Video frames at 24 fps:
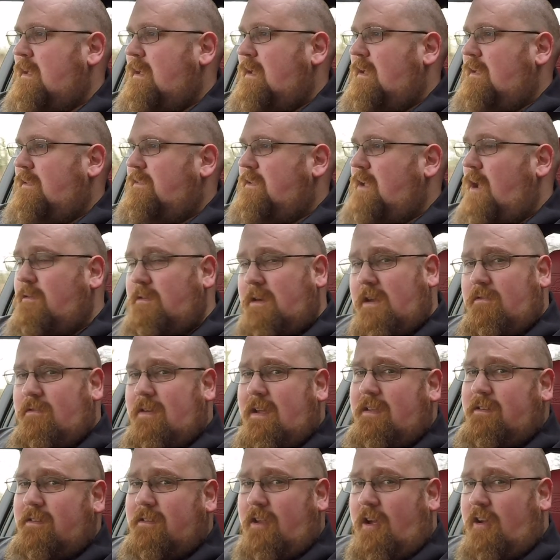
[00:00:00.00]
The only
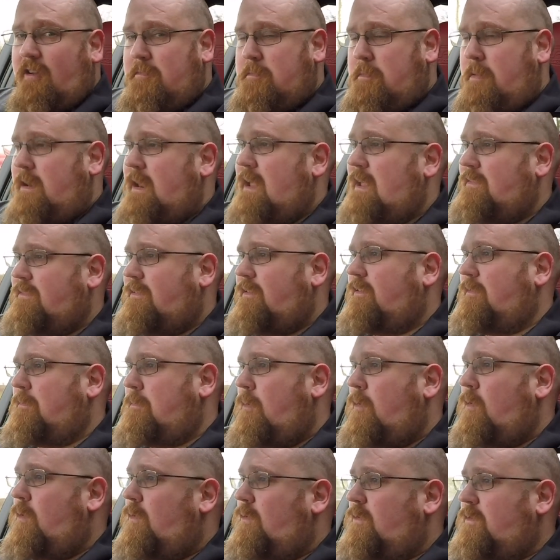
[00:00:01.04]
reason I've put it into
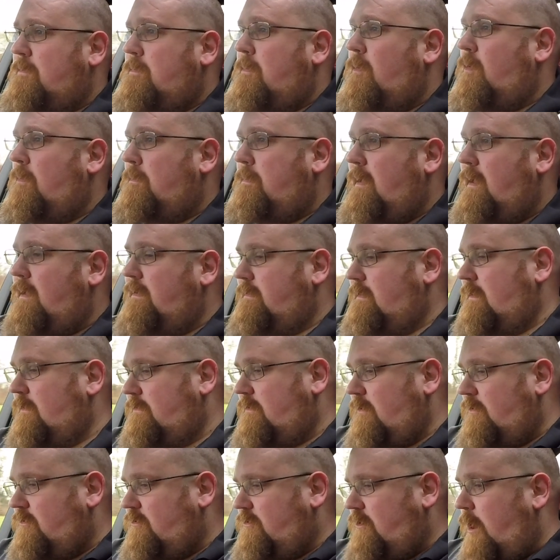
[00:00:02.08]
Sport or Sport Plus is
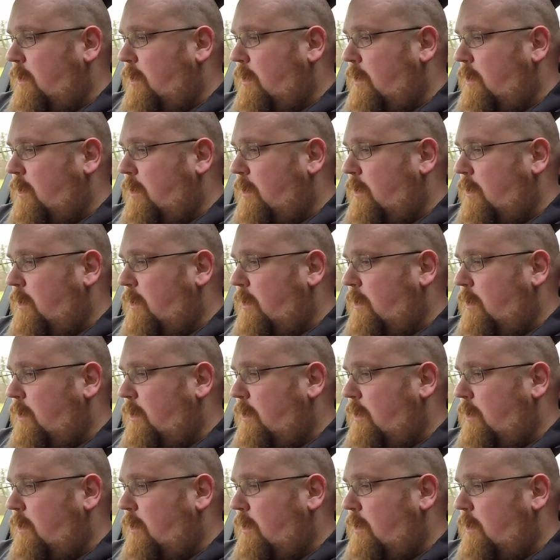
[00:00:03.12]
to show